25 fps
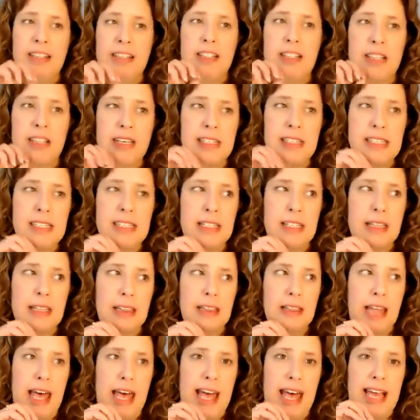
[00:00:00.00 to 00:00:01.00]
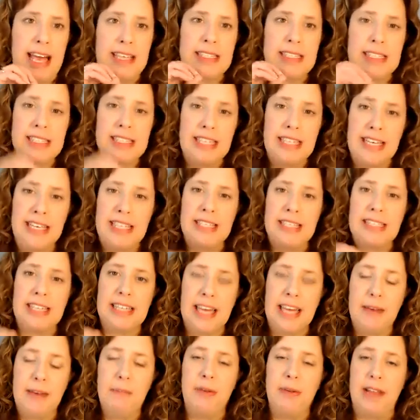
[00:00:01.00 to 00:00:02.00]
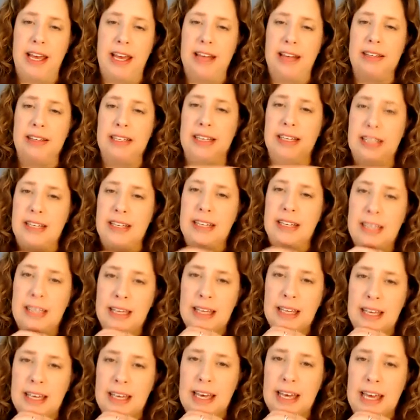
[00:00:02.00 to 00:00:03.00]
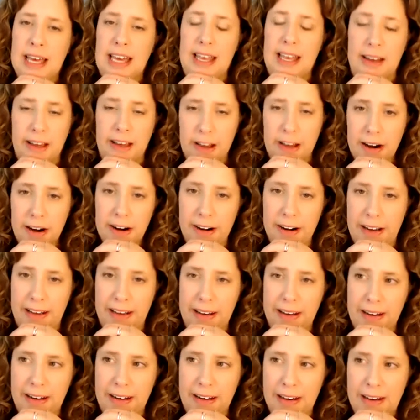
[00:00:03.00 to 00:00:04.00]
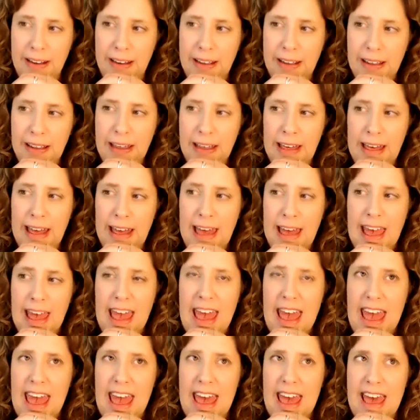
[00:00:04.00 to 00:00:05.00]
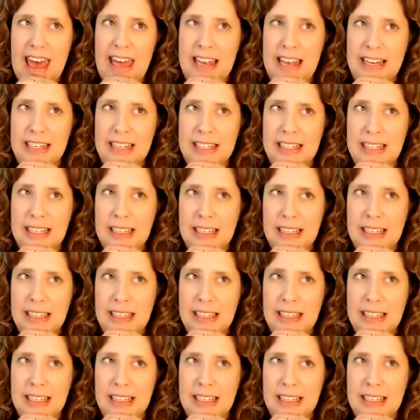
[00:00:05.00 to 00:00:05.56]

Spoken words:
just like seeds get planted in a garden. And,